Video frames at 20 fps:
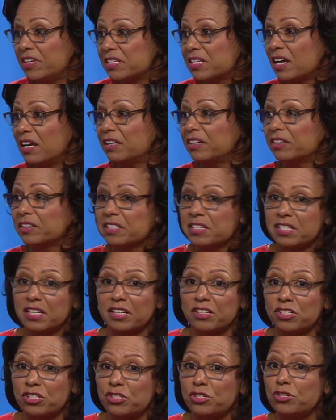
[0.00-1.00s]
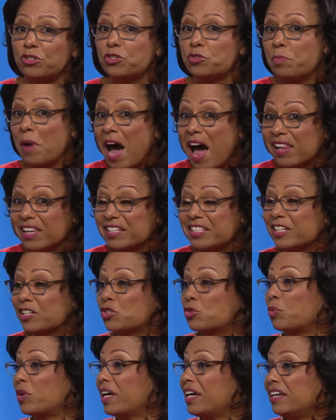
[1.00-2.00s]
on, you're listening to news,
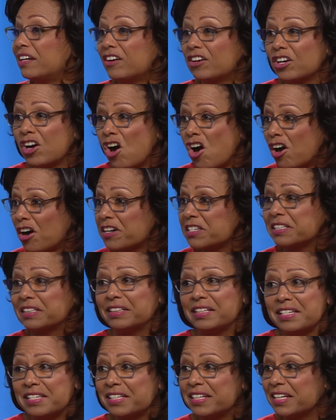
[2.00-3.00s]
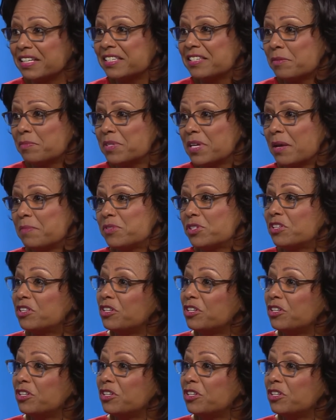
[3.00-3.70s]
politics, we're in our cars, listening sometimes to the